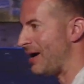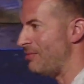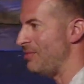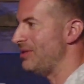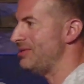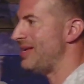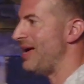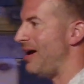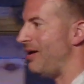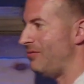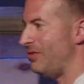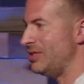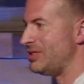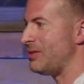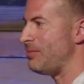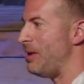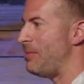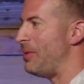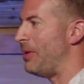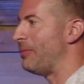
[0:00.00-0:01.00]
I'm in town visiting
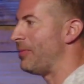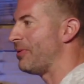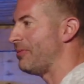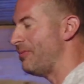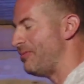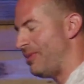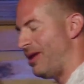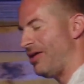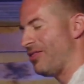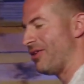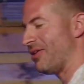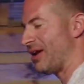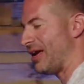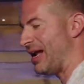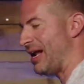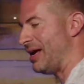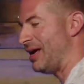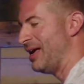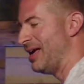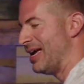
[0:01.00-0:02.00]
my mom mother. Can
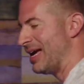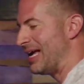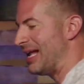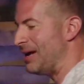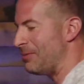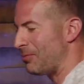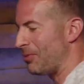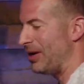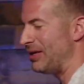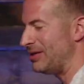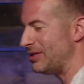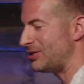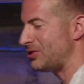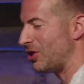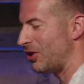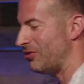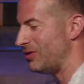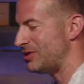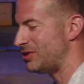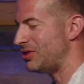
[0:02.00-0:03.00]
I can I bring the
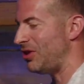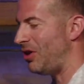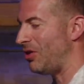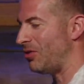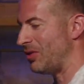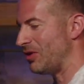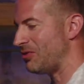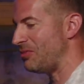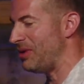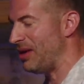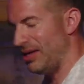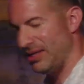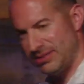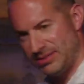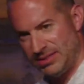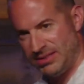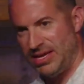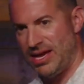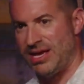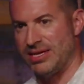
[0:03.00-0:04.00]
service dog with me?" And I
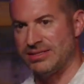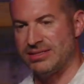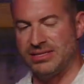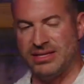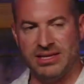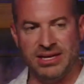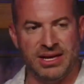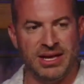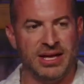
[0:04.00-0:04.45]
said, "Yes." And,